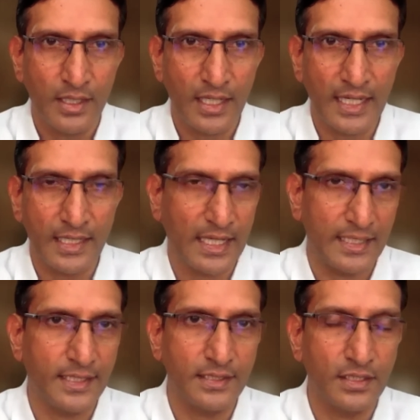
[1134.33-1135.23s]
And I
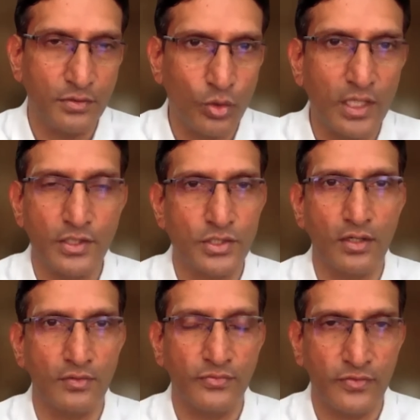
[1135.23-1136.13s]
think the nuclear sort
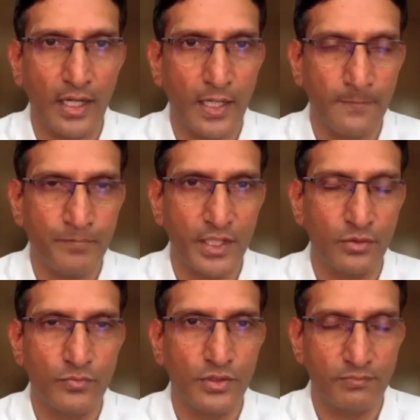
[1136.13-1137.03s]
of,
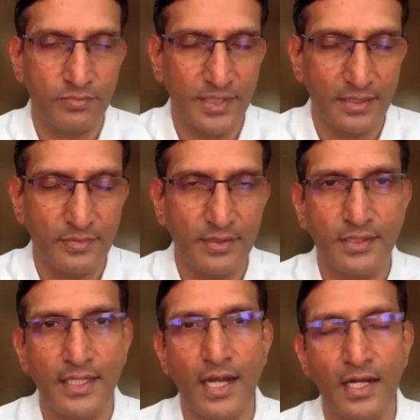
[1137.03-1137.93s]

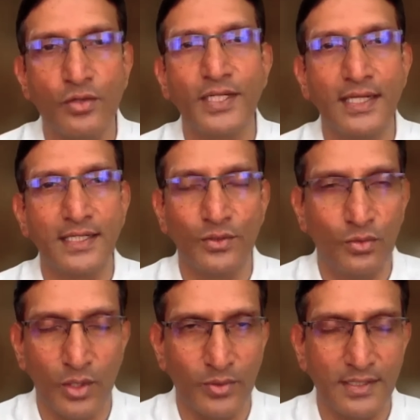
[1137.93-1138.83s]
the argument that,
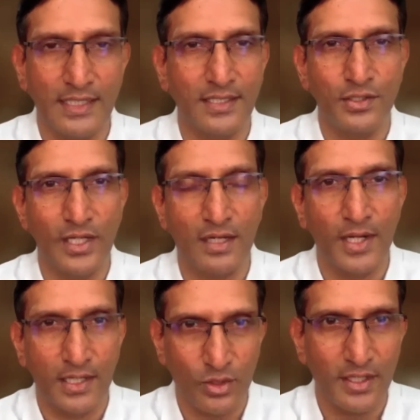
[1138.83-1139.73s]
that the Nuclear
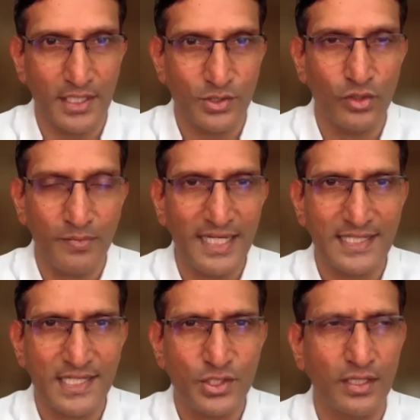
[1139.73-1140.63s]
Command Authority is going to meet,
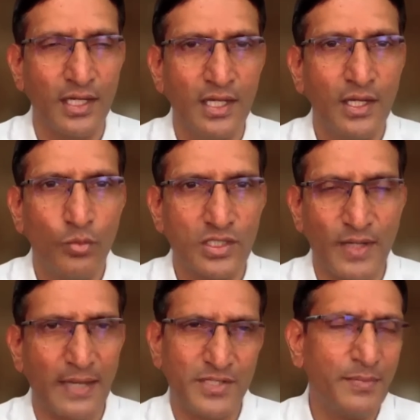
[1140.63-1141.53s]
etc., was
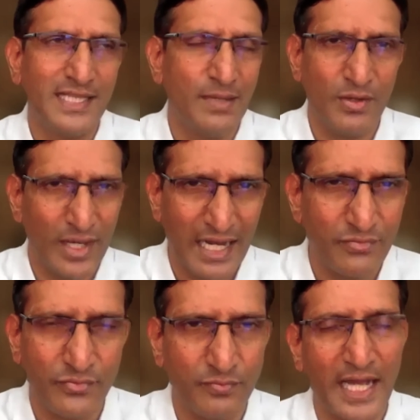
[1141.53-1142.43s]
perhaps, they may well
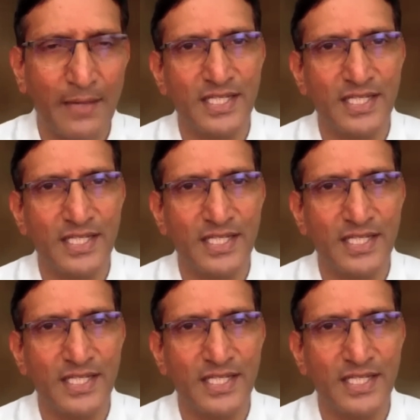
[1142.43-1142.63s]
have perhaps